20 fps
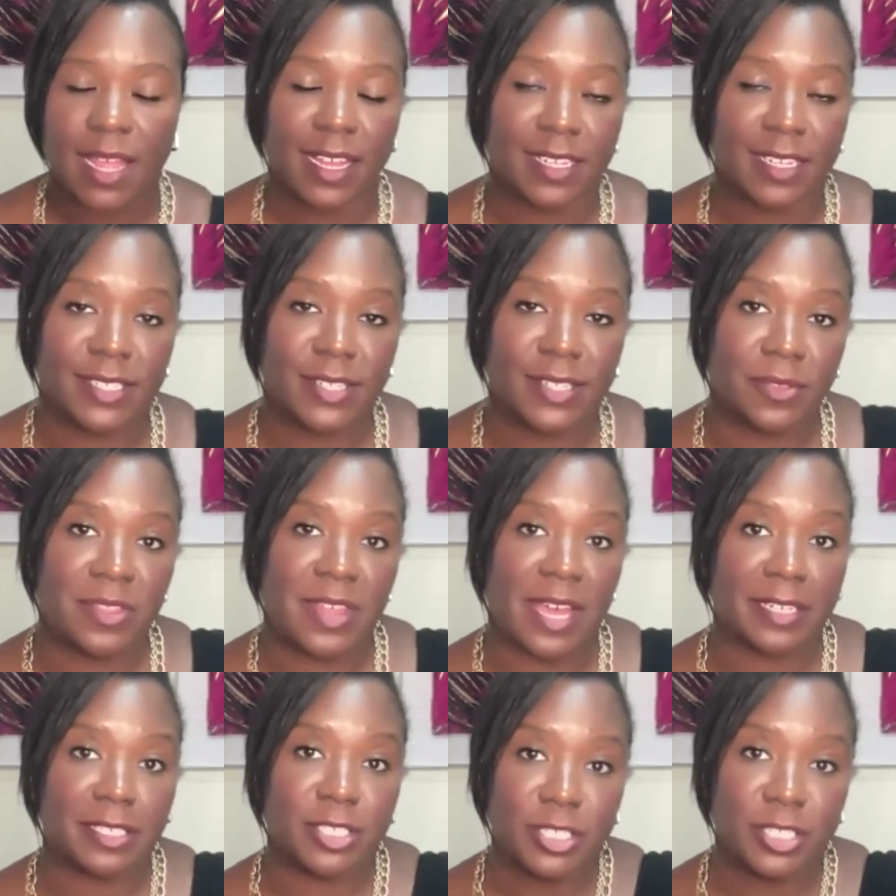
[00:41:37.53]
And so
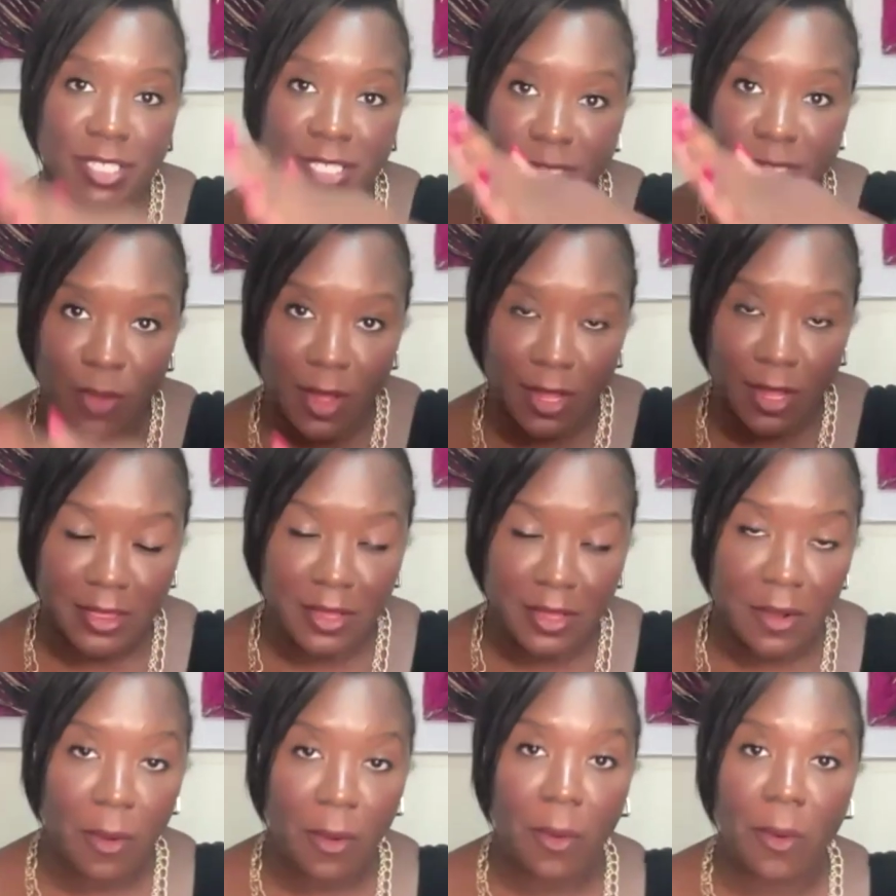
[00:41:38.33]
then she swung
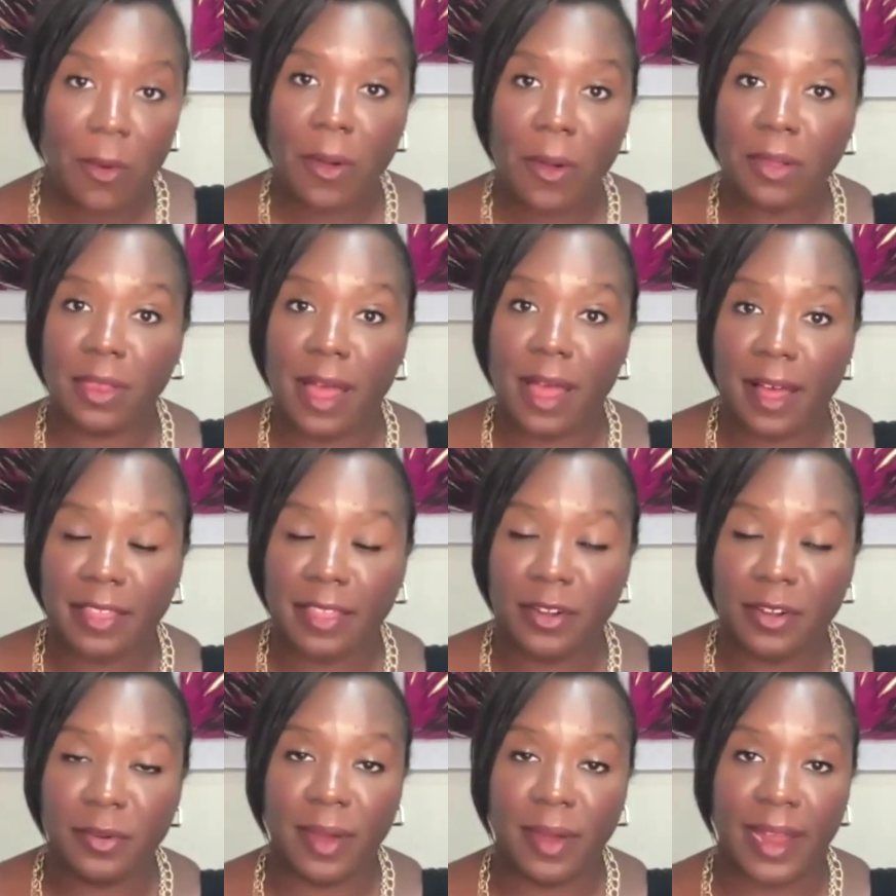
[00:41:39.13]
the whole
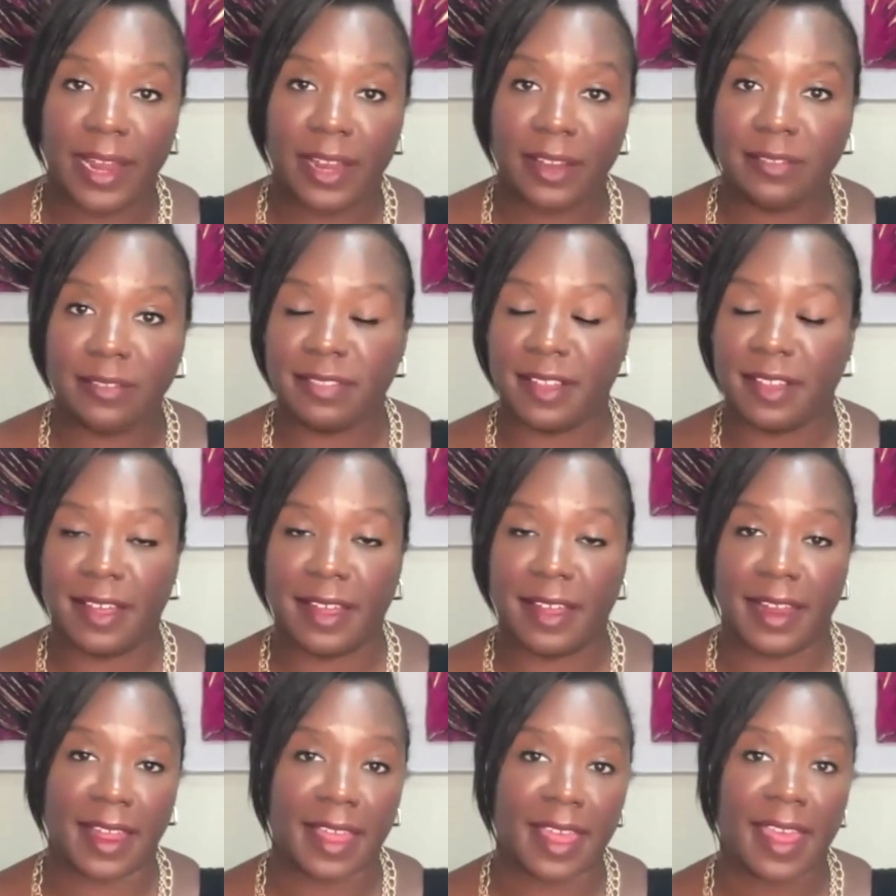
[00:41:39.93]
other way of
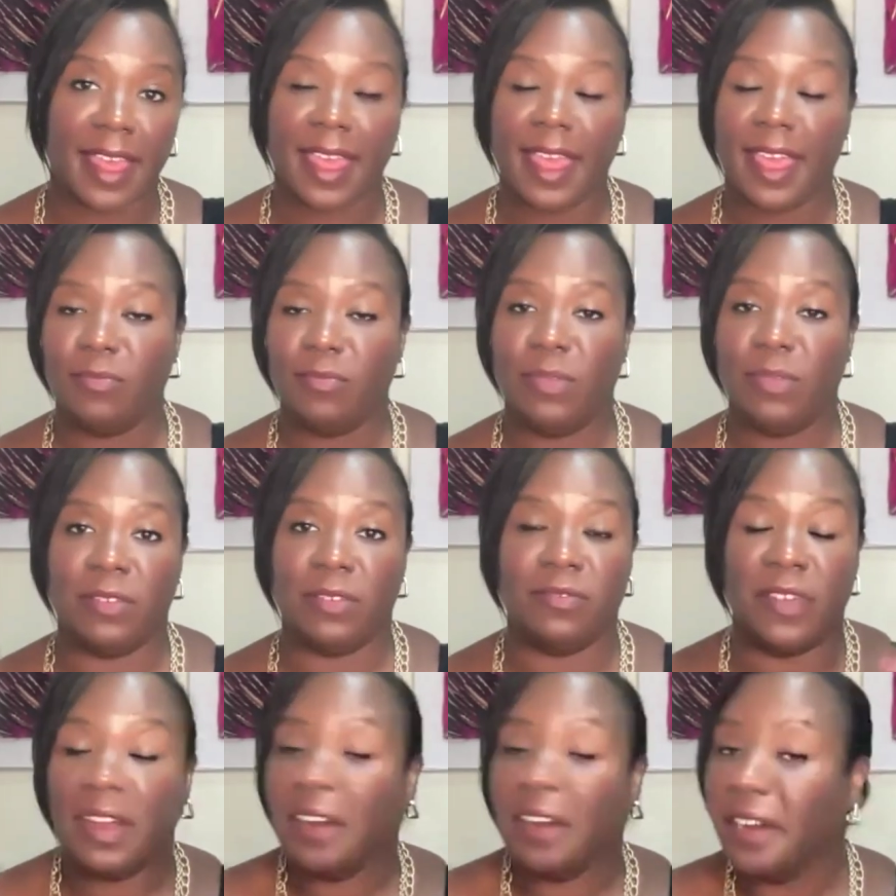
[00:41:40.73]
like
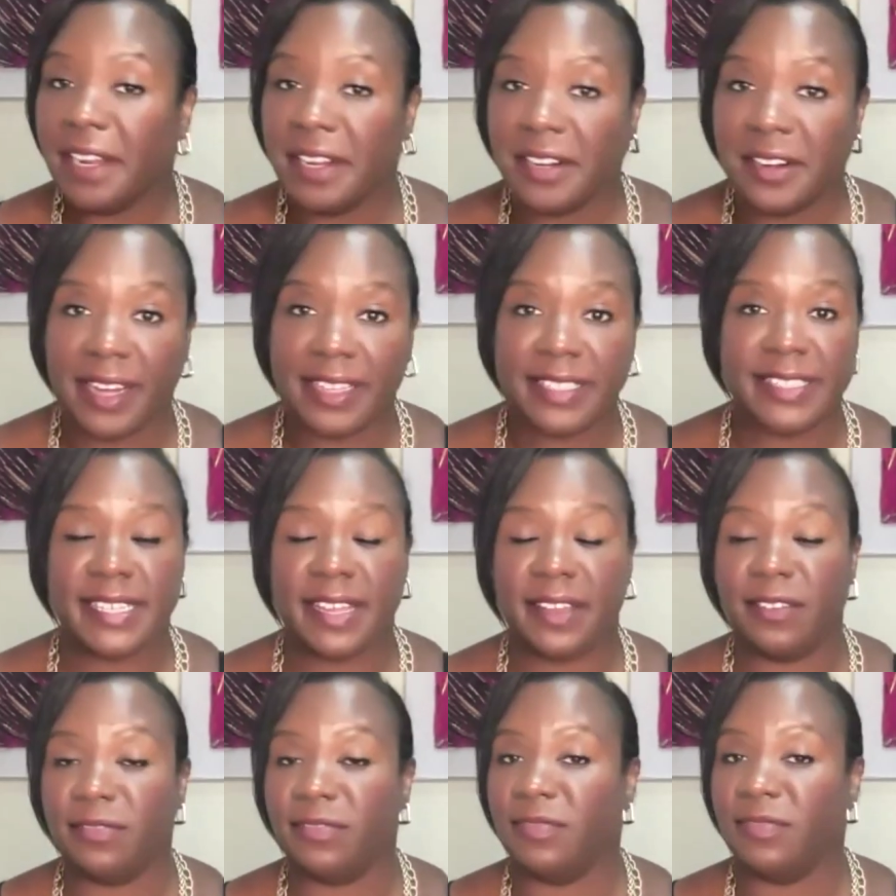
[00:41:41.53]
being very
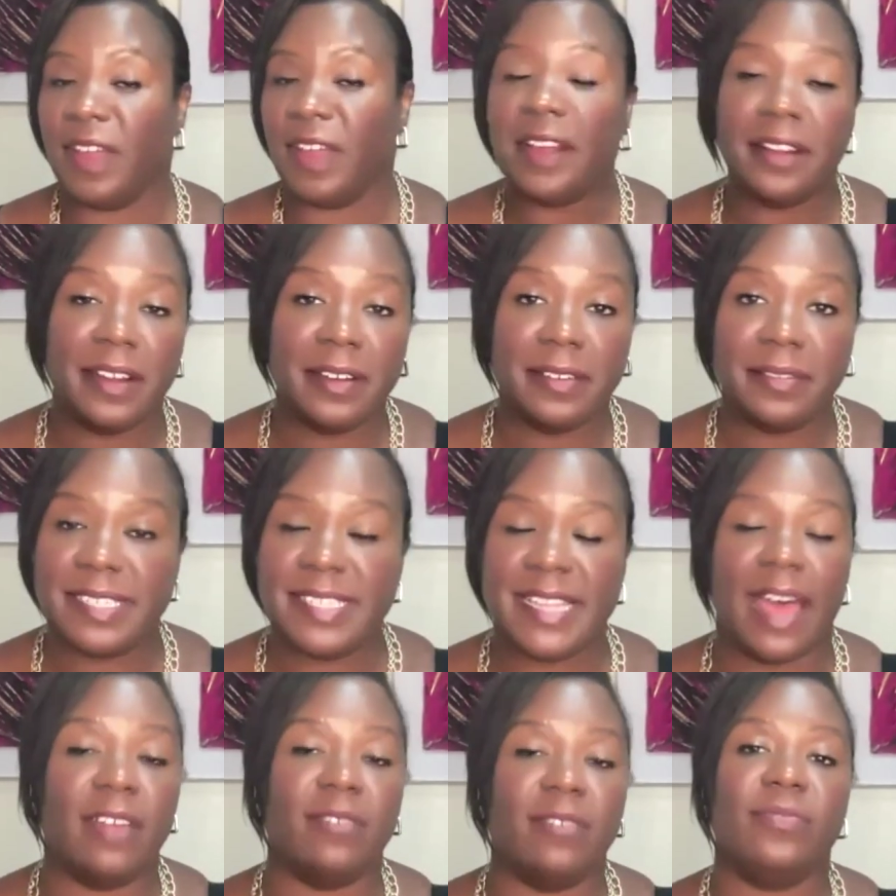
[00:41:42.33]
aggressive, very
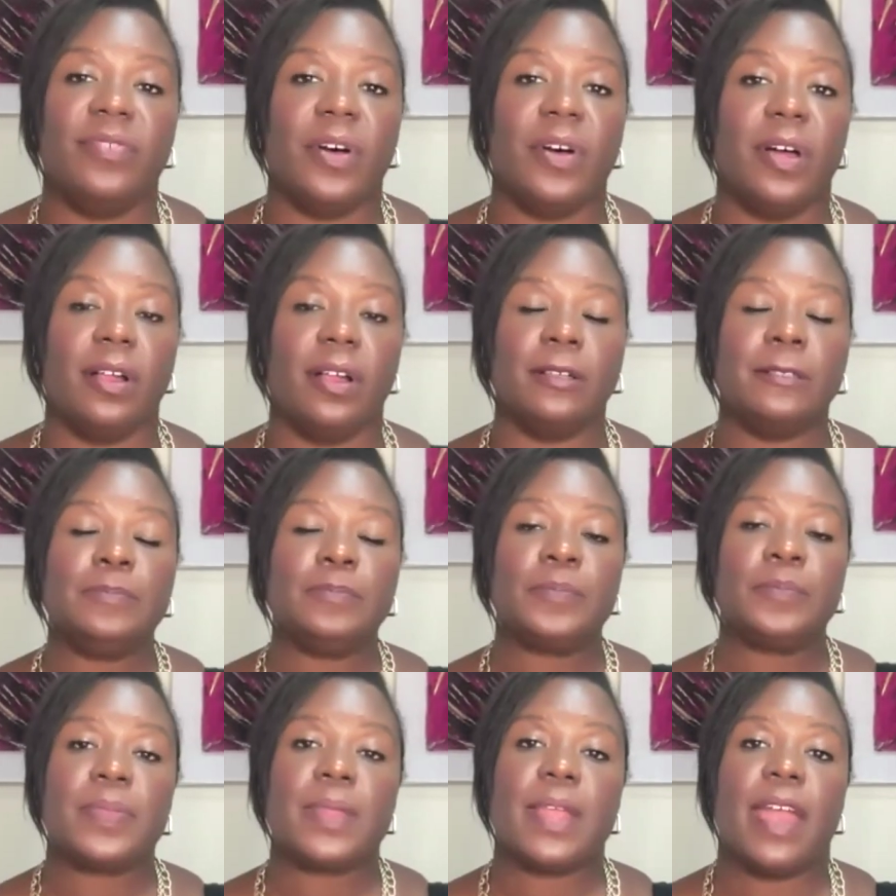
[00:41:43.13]
resentful.
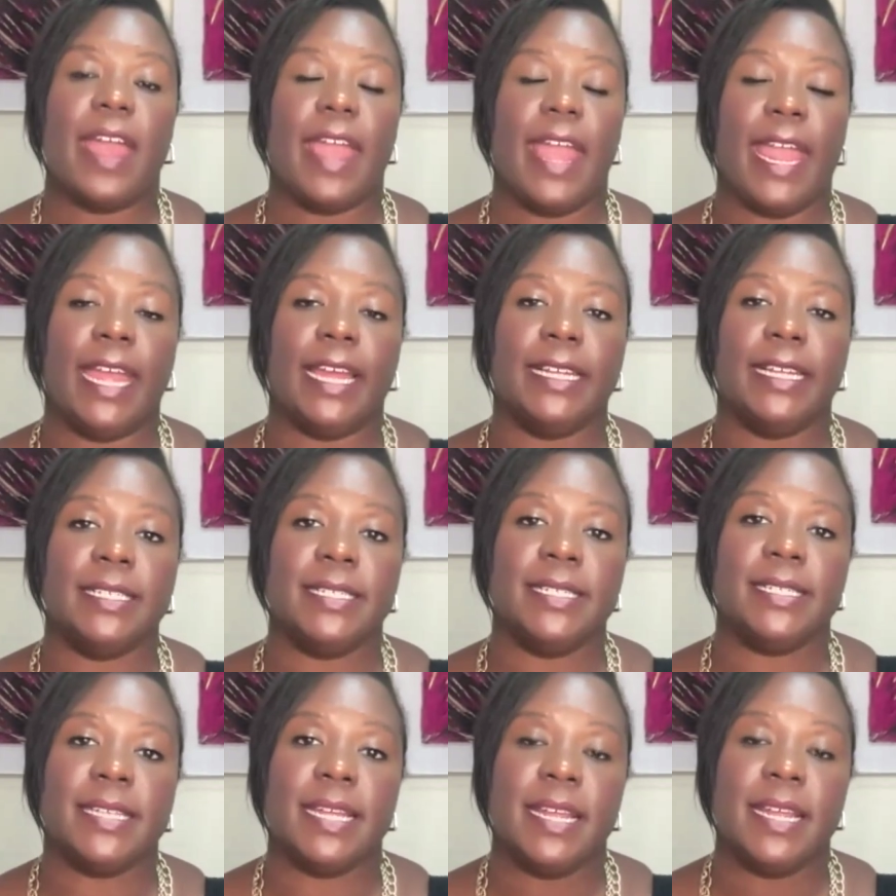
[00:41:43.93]

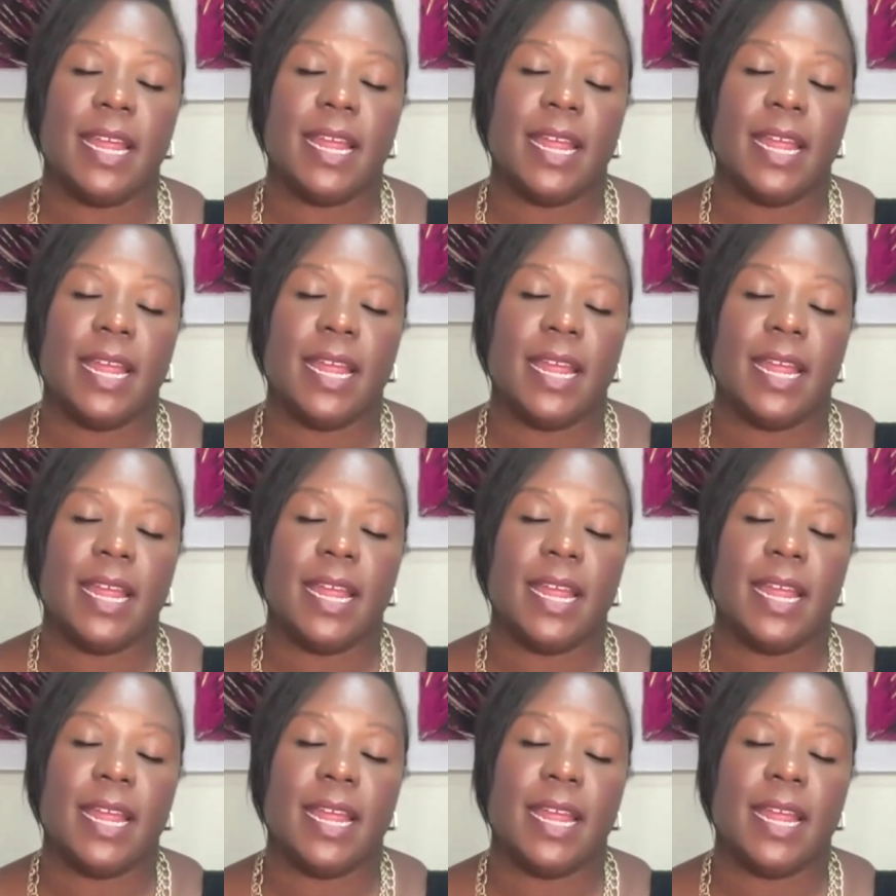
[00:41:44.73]
And